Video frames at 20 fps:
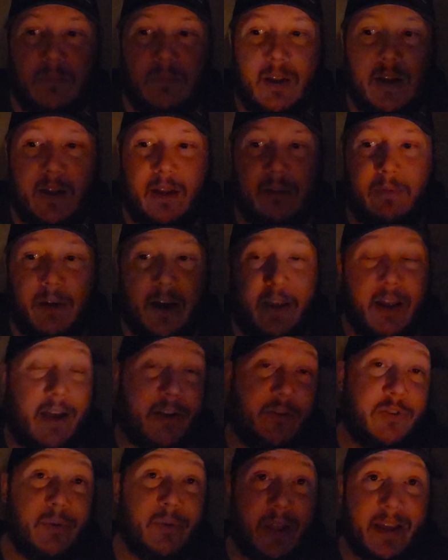
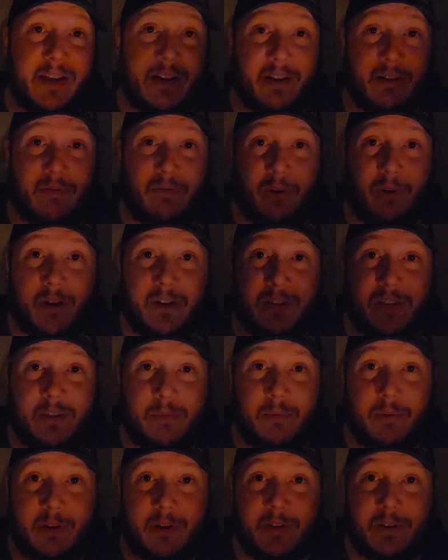I do like Nick Frost.
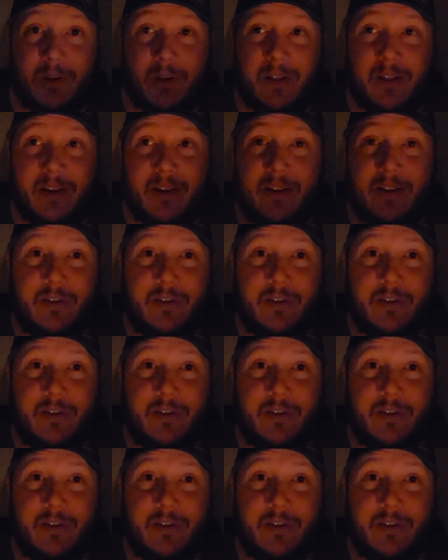He's pretty solid.